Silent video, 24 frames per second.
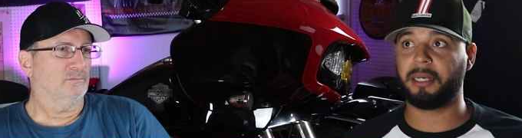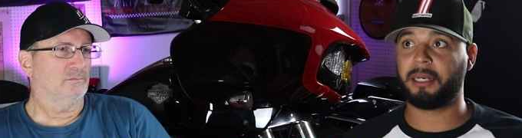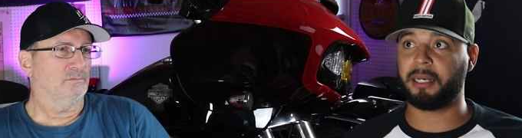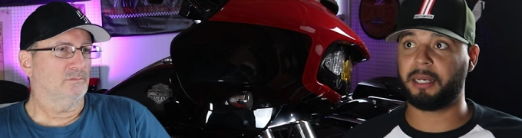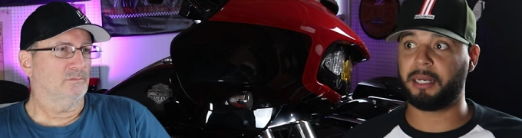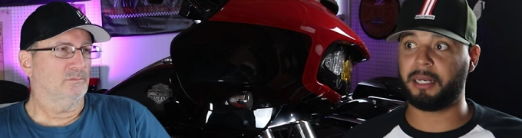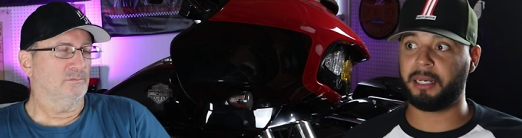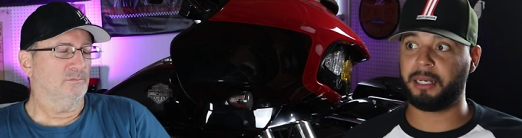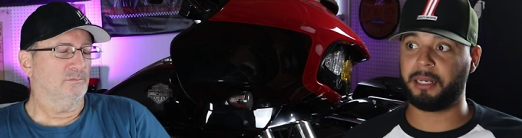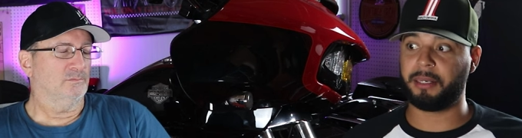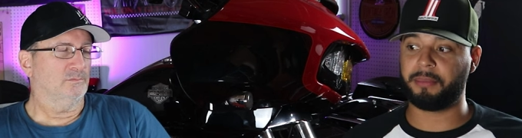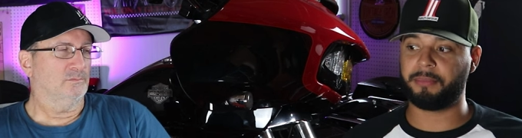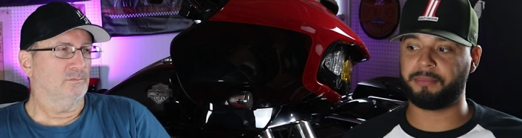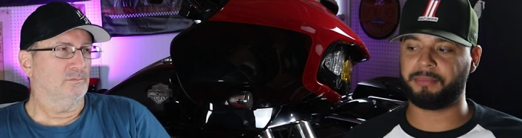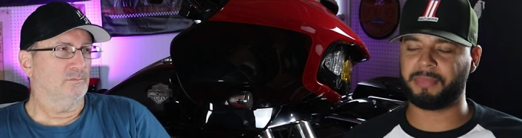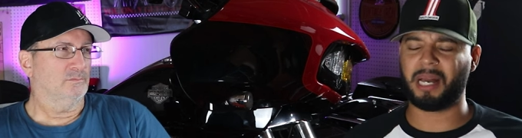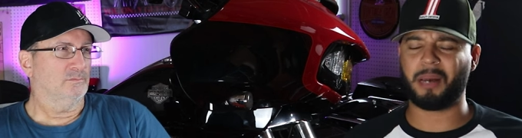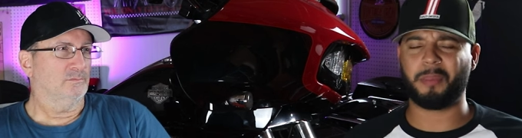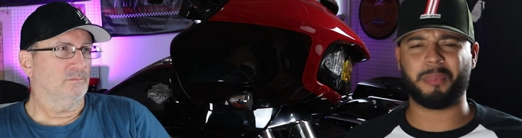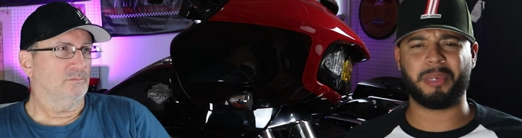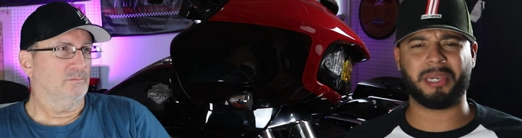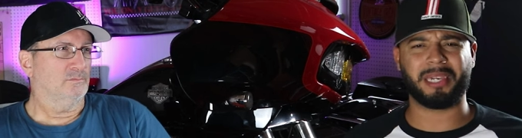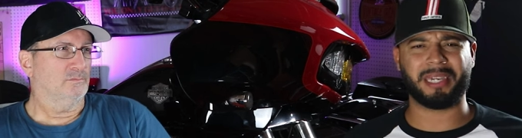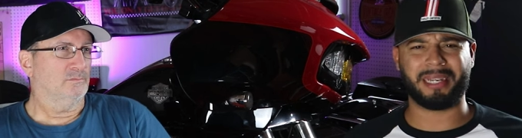Speaker 1: um,
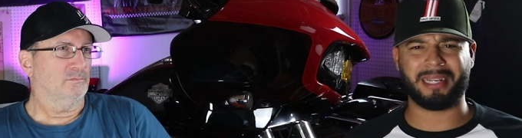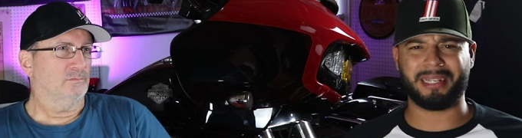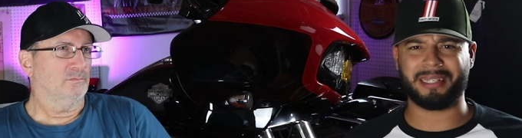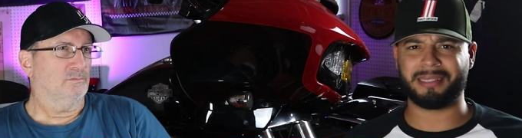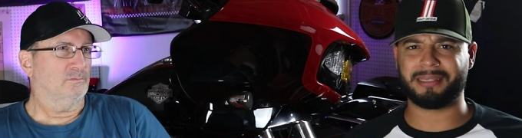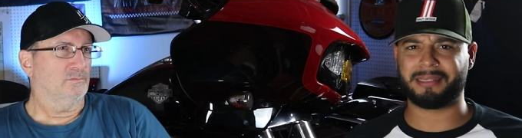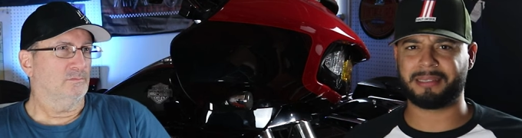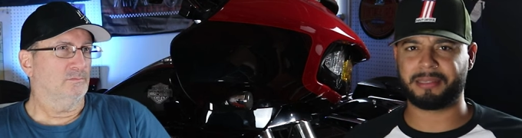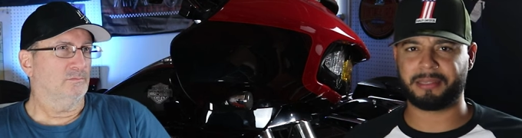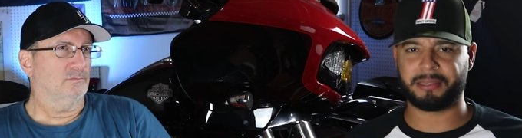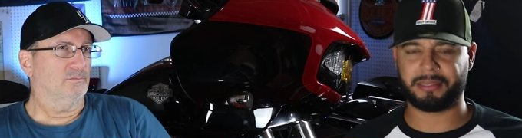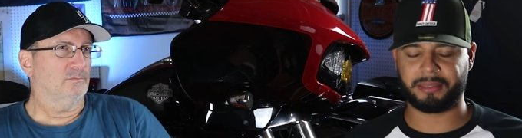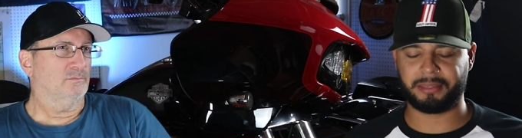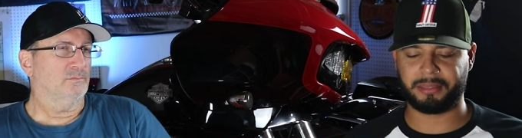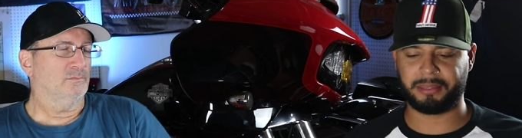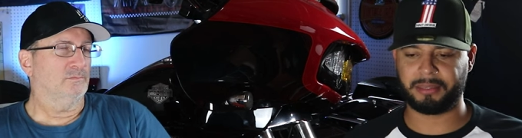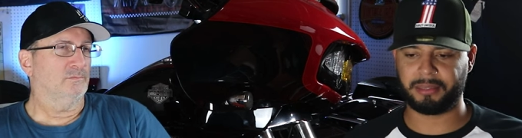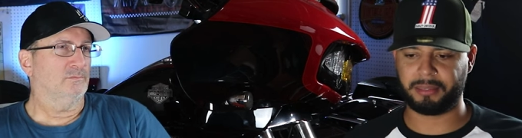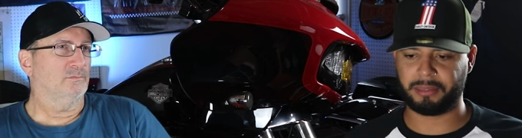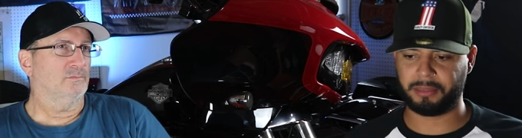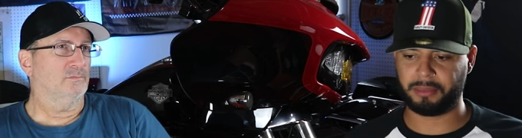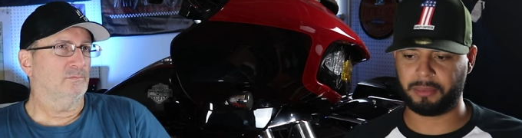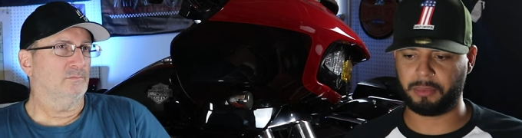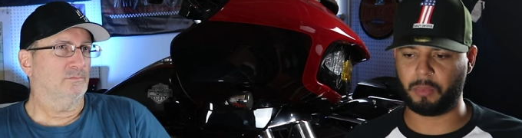how big it is,
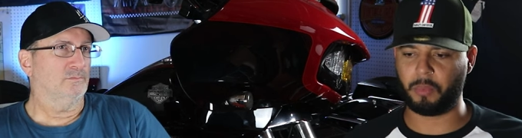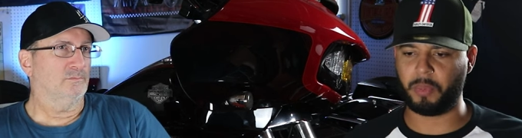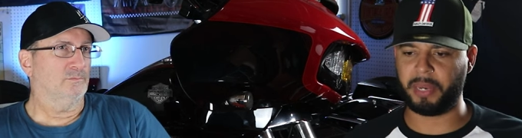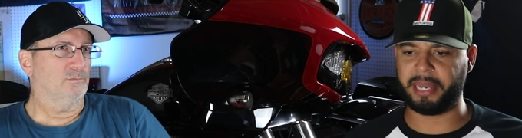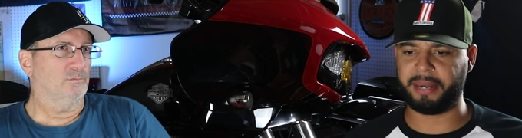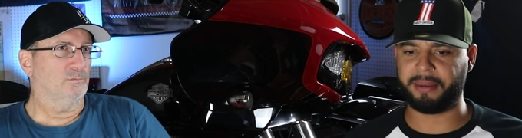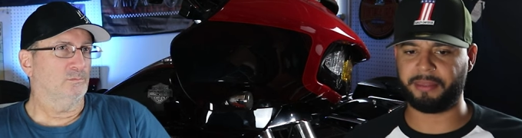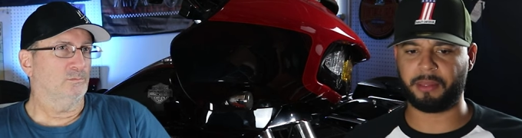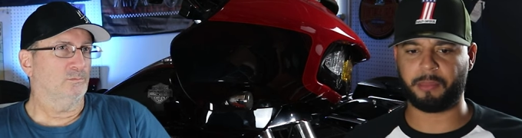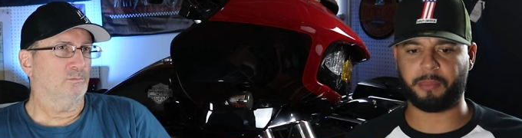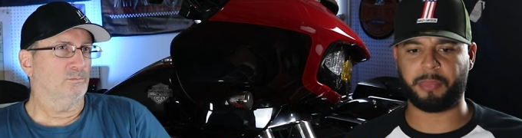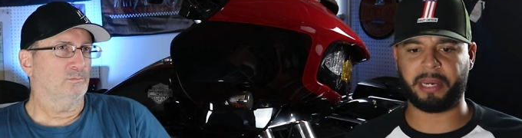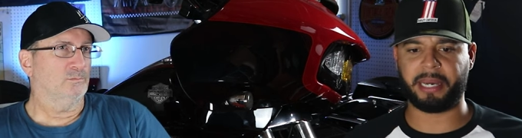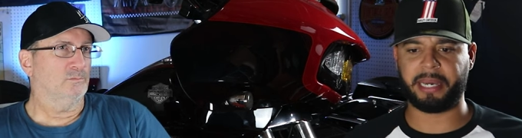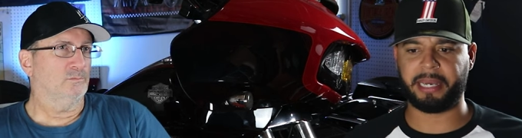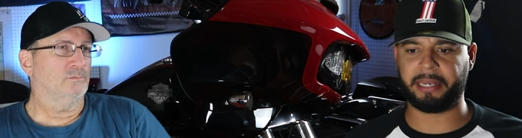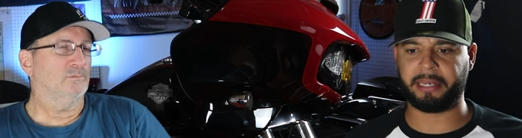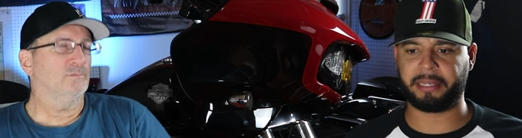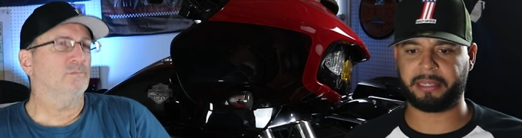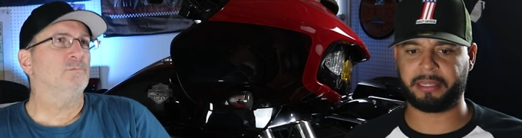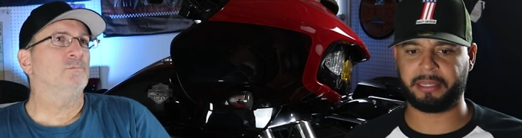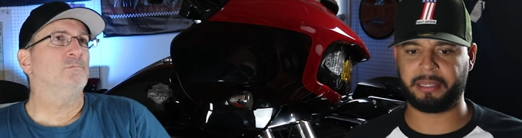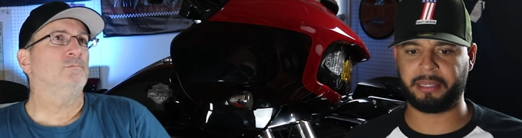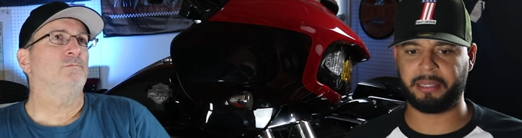weight of the
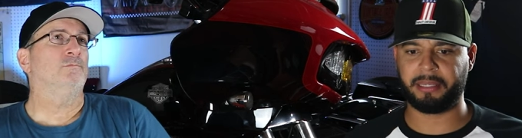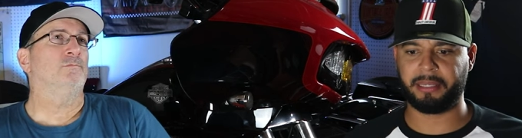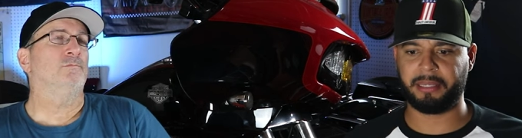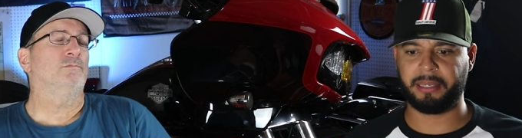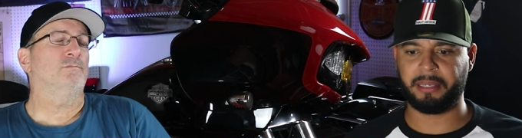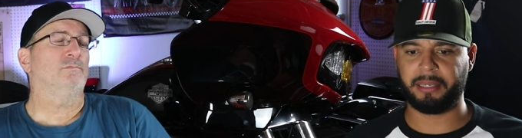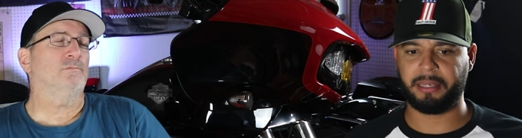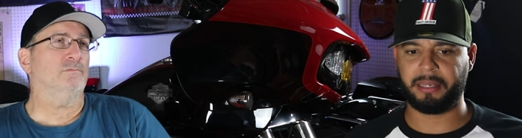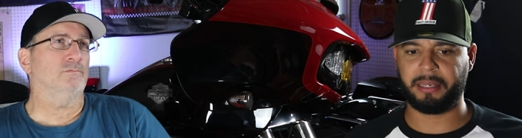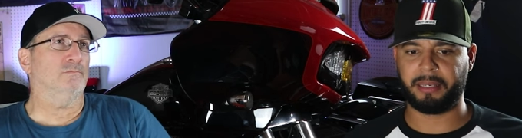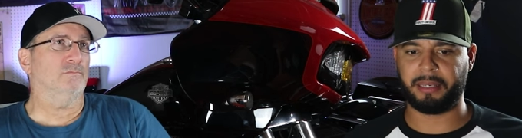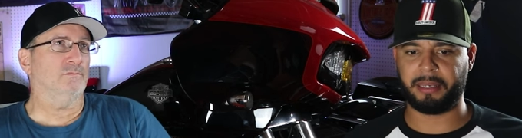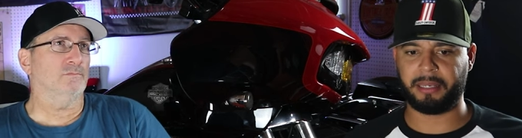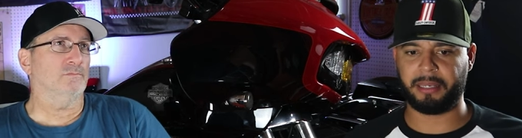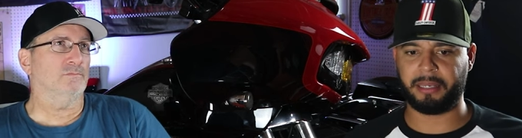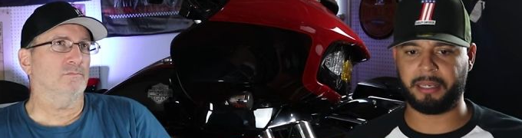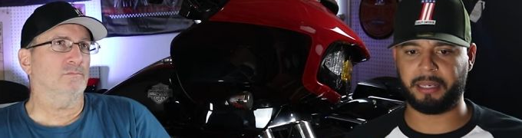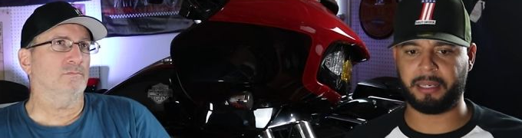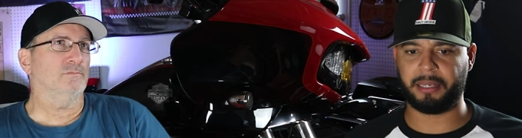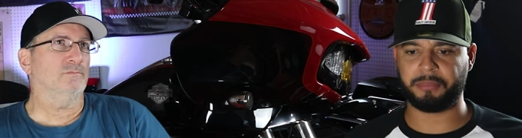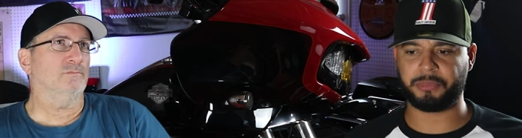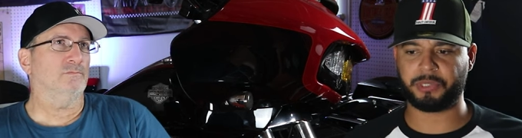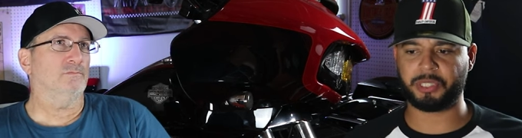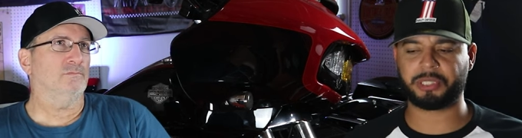bike,
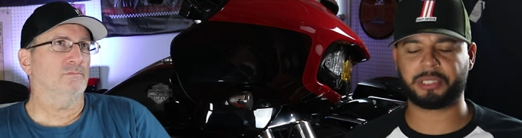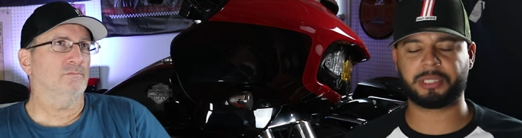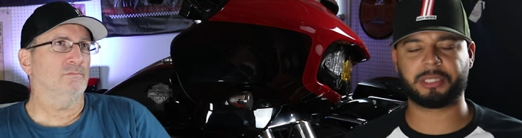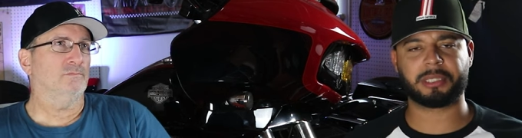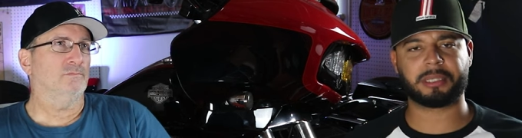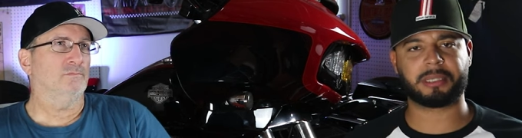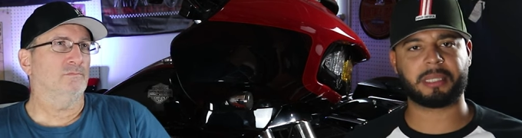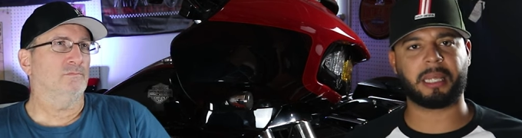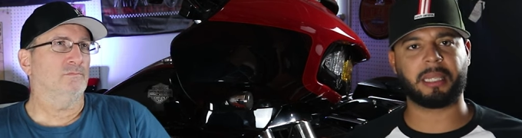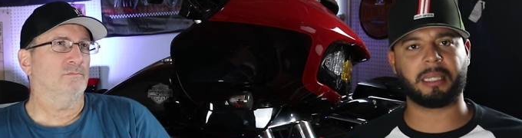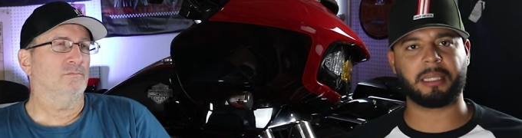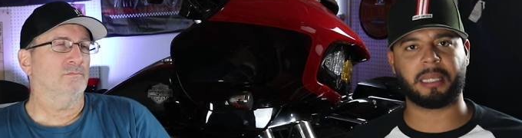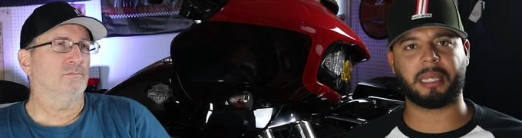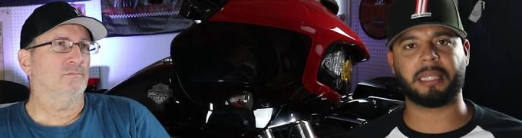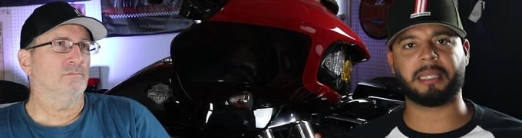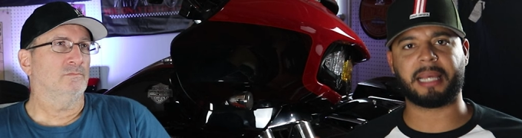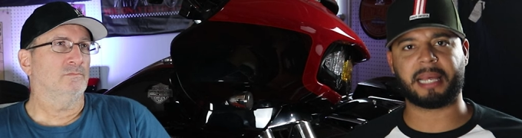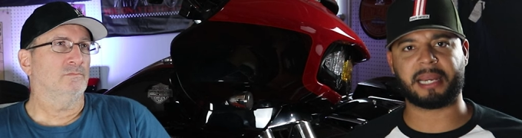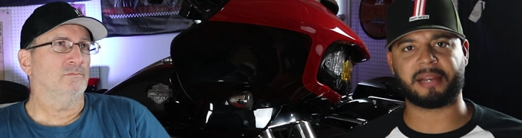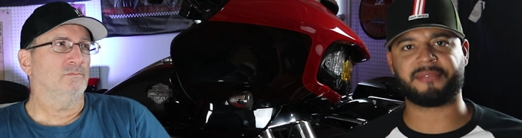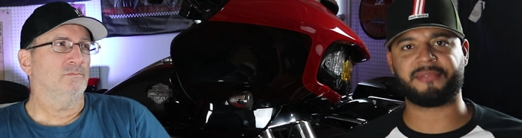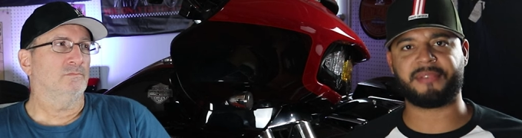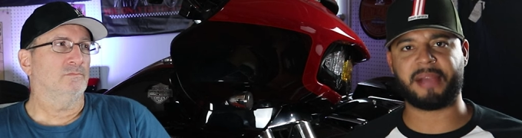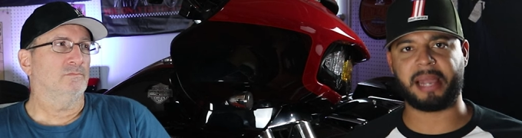um, just just a, a,
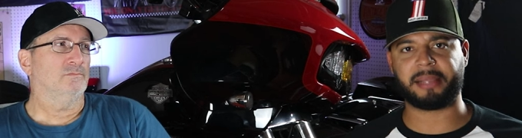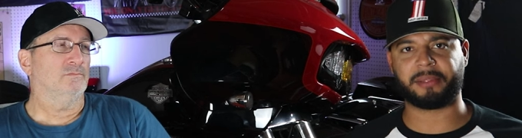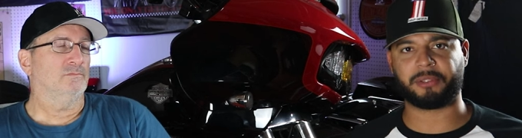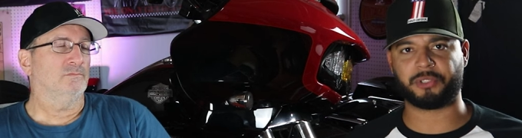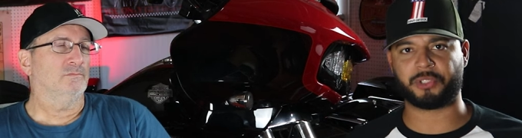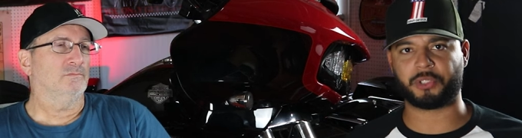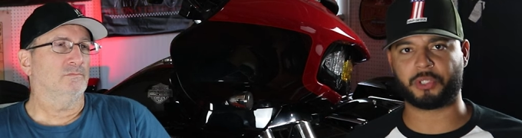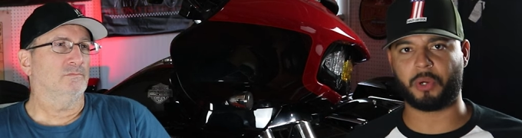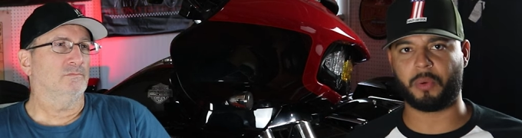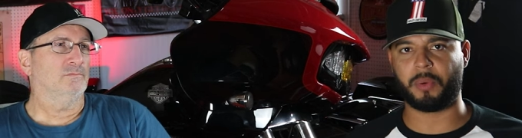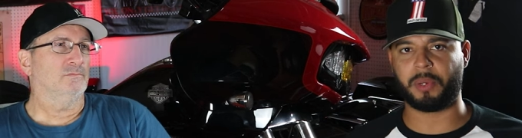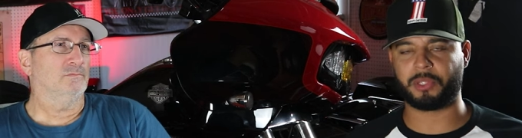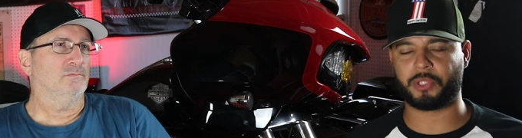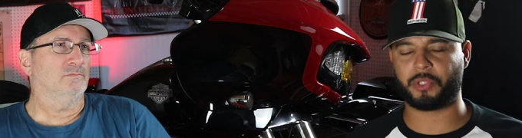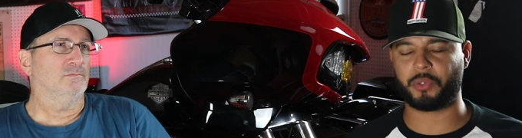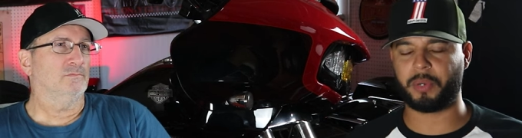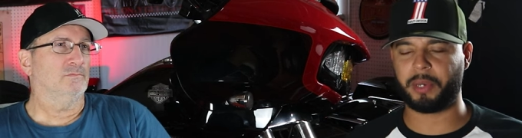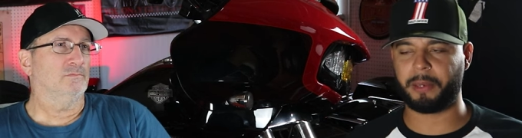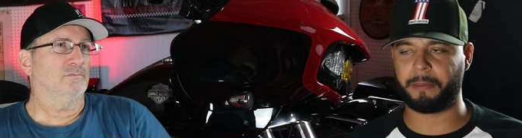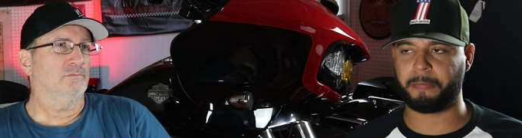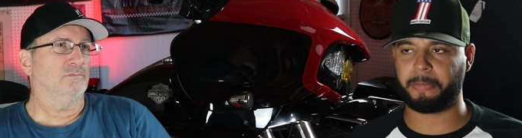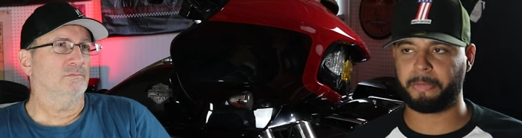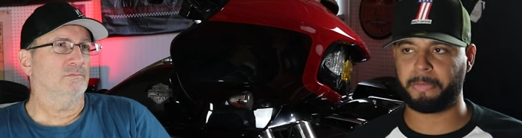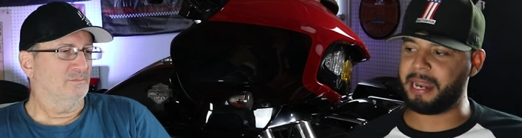lot of factors go
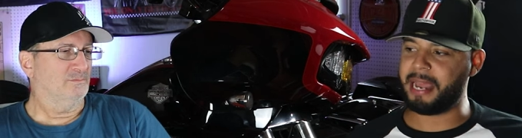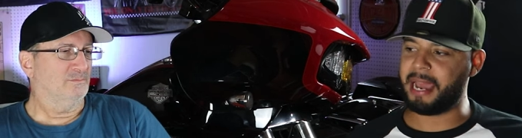into it.